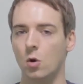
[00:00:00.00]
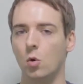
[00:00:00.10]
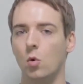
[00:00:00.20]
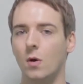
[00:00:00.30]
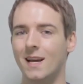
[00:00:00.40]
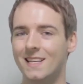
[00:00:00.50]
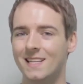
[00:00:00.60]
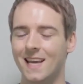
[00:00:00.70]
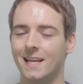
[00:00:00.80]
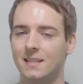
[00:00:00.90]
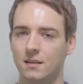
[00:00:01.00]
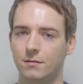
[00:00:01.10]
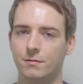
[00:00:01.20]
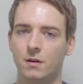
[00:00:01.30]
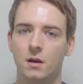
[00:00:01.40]
Or a
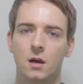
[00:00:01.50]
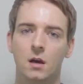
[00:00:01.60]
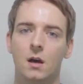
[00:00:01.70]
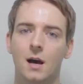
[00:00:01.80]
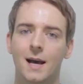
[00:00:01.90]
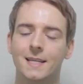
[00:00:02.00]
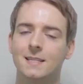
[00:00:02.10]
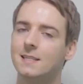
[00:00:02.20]
negative, I